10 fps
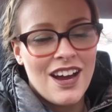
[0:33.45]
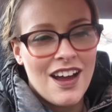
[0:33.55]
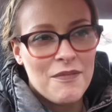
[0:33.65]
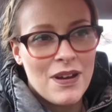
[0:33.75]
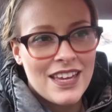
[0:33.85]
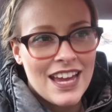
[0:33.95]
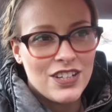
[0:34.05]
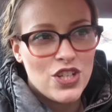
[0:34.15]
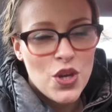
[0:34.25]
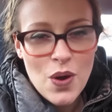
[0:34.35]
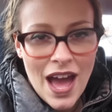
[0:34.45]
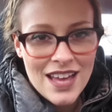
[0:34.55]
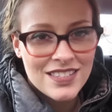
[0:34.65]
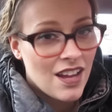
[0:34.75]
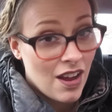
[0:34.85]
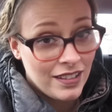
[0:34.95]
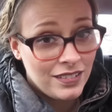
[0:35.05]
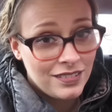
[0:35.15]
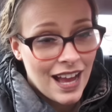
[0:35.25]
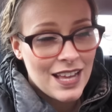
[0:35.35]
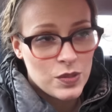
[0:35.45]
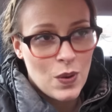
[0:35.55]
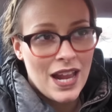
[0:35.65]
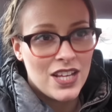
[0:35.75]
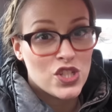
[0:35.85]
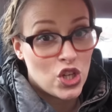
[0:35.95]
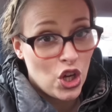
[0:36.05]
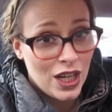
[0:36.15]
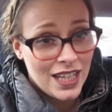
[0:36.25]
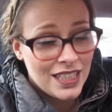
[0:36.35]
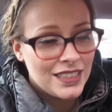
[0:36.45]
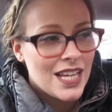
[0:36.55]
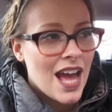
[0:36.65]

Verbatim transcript: I'm getting a new hairstyle as well as colour,